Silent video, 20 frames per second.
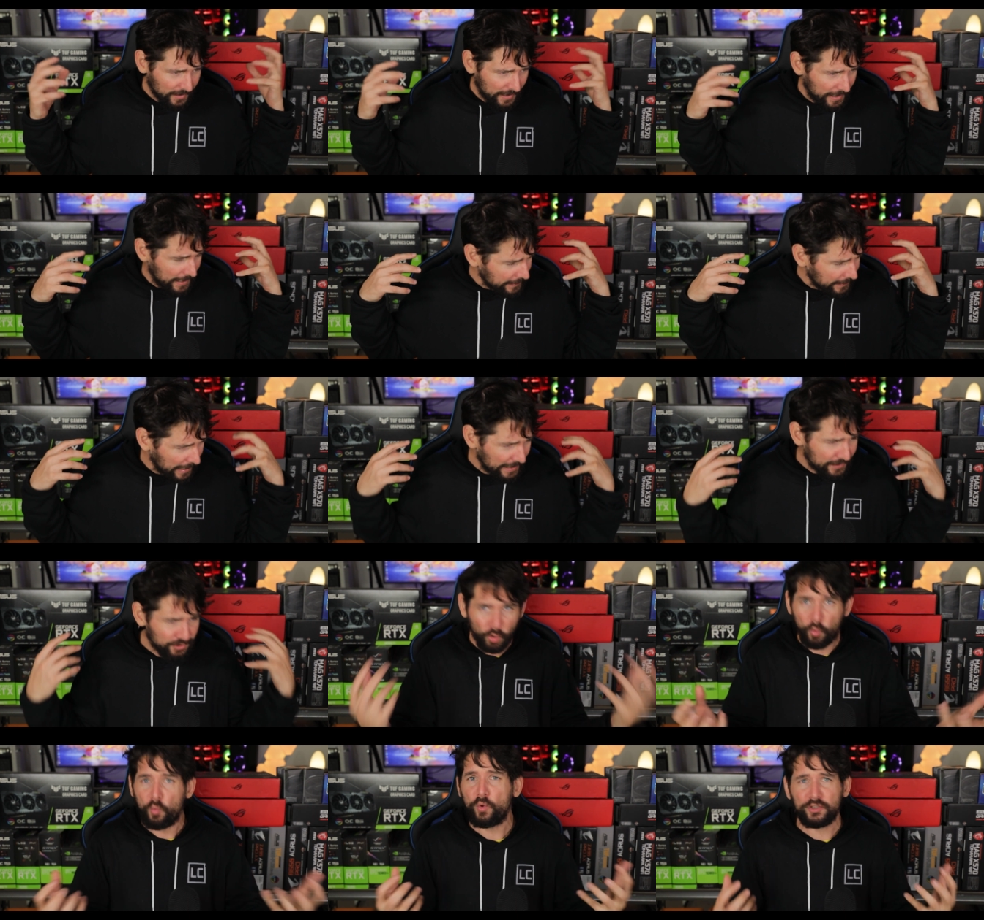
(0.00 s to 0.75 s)
and I
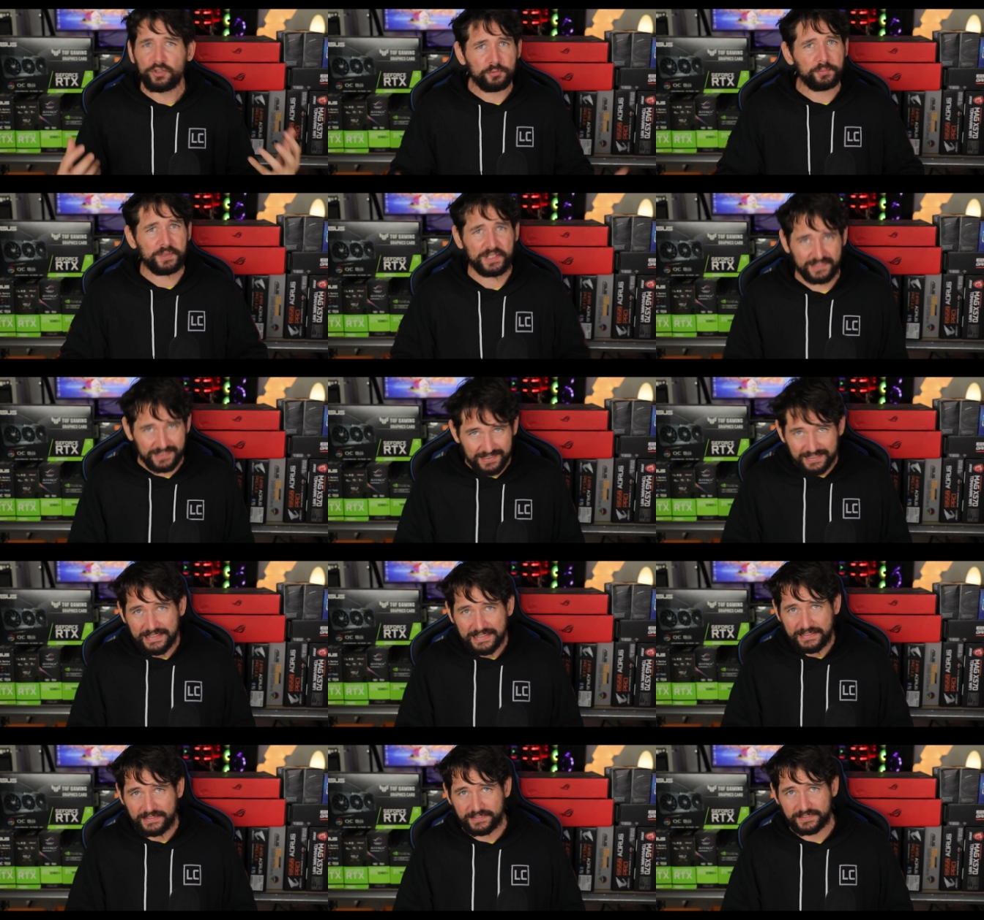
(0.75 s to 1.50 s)
don't want to be
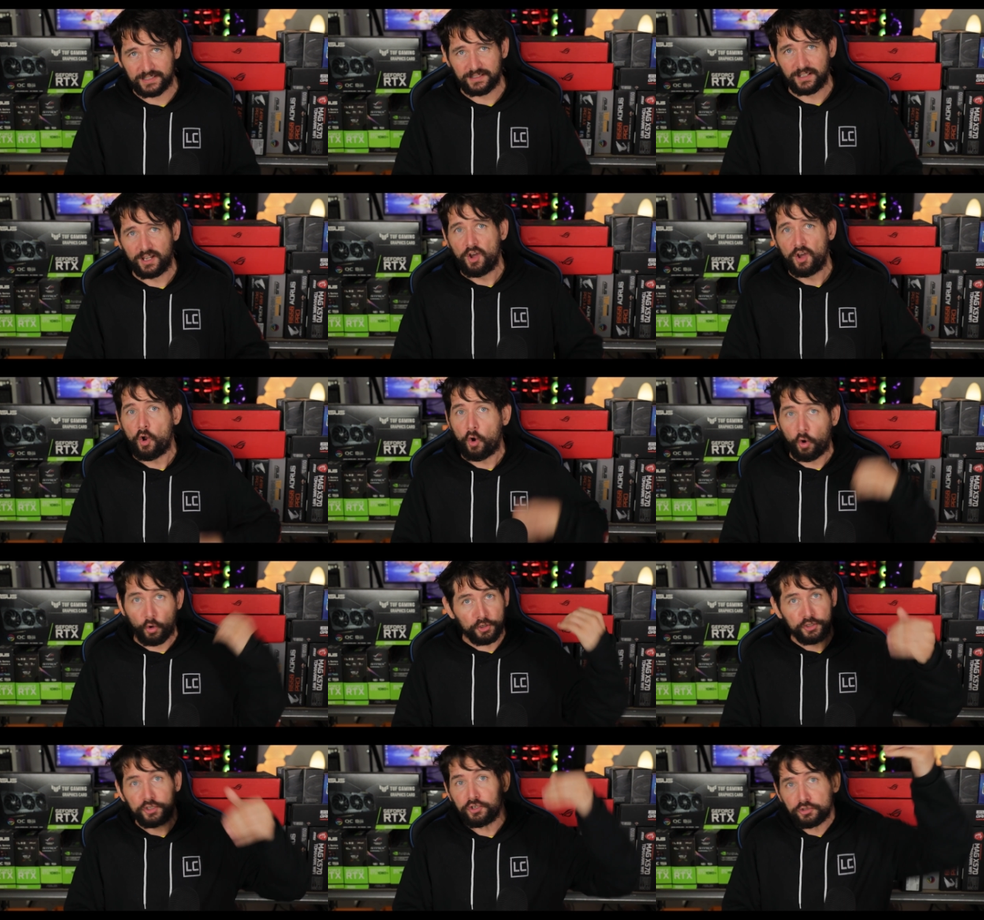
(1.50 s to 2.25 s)
teased
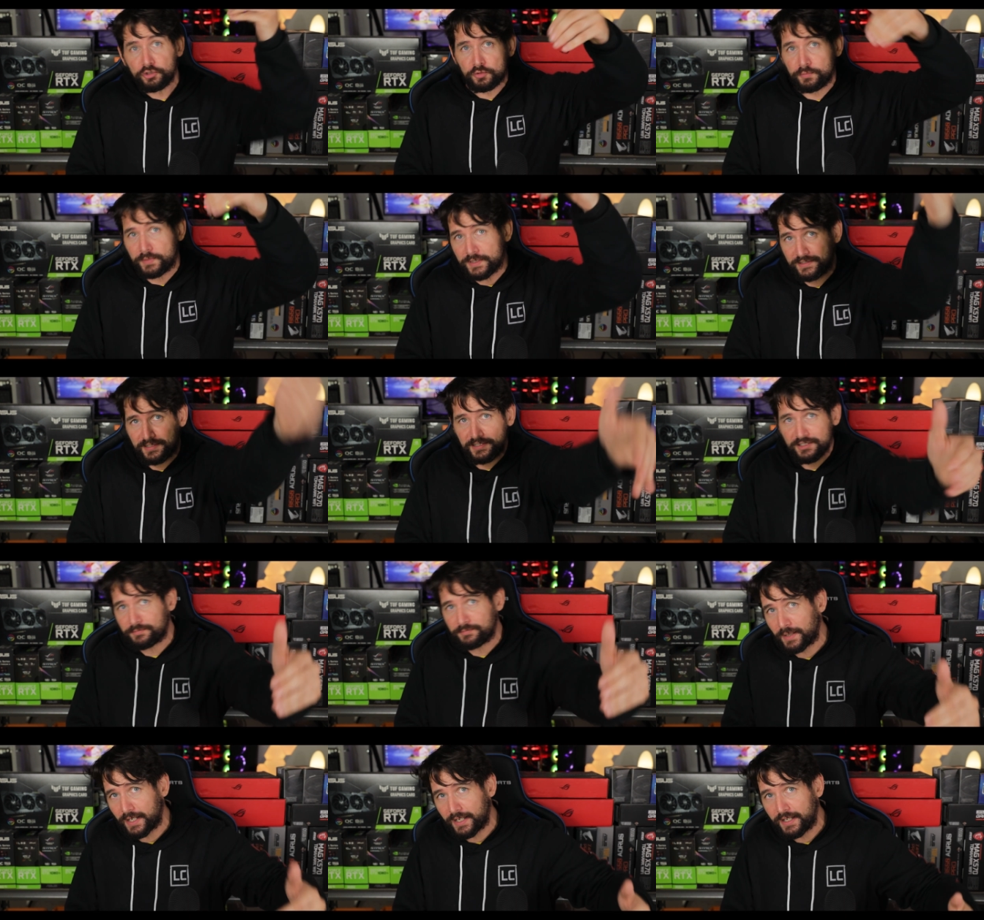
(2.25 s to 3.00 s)
or you to be
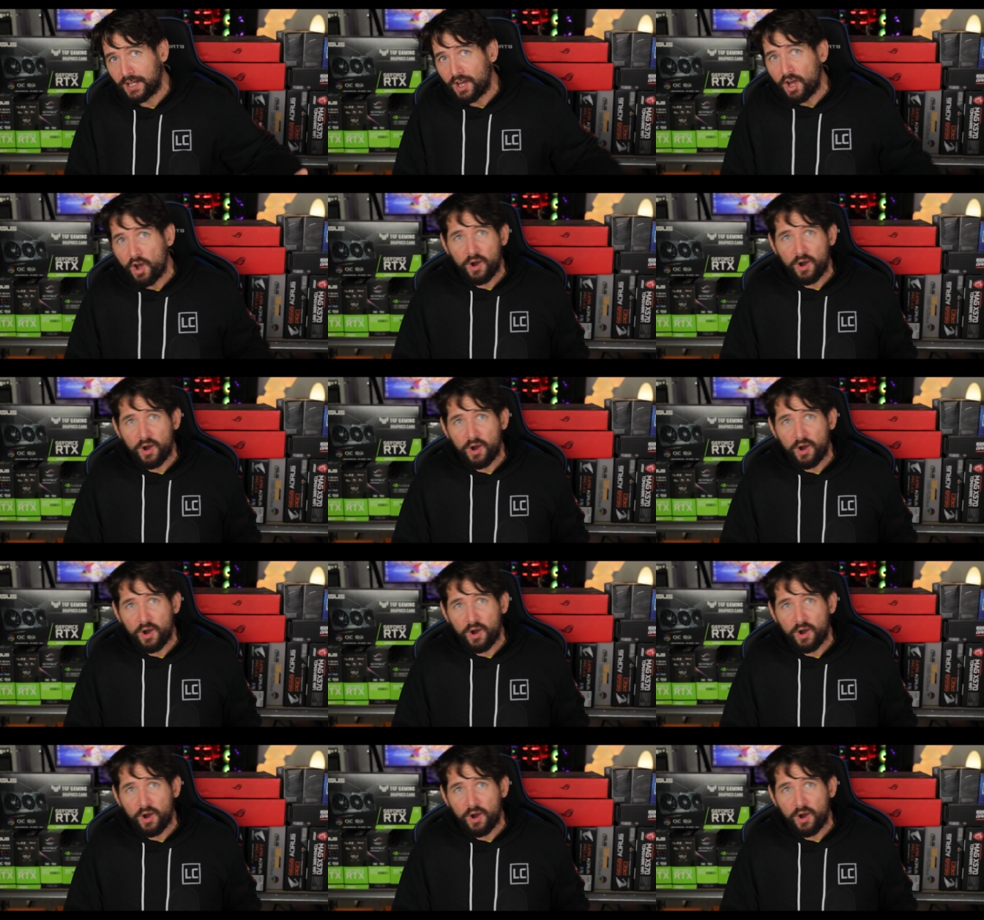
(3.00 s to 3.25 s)
teased by